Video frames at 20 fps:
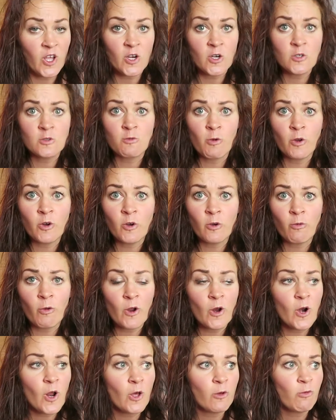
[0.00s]
letters wondering
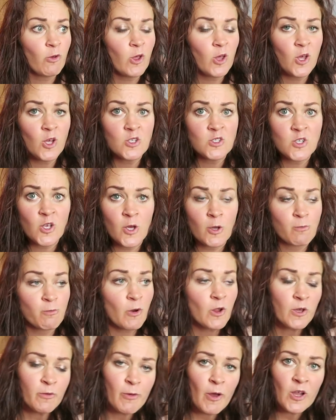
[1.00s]
where I was, saying
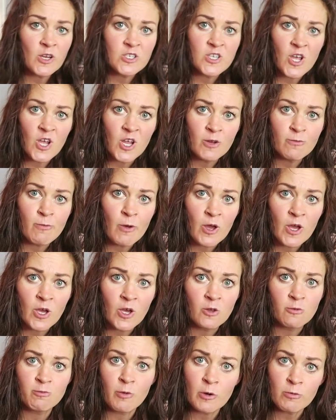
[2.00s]
bring back Tiny
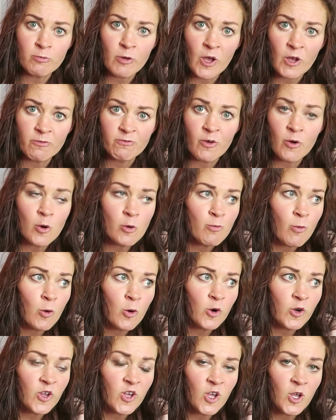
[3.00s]
Mouth, bring back 4 more